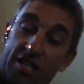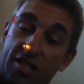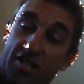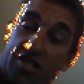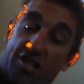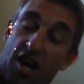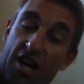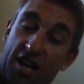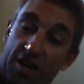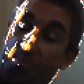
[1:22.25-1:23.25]

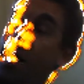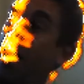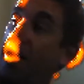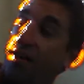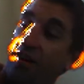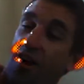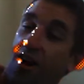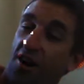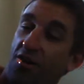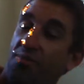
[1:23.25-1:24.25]
stuck in a
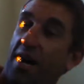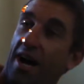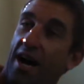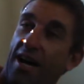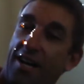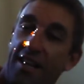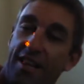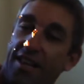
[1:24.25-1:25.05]
backyard, man.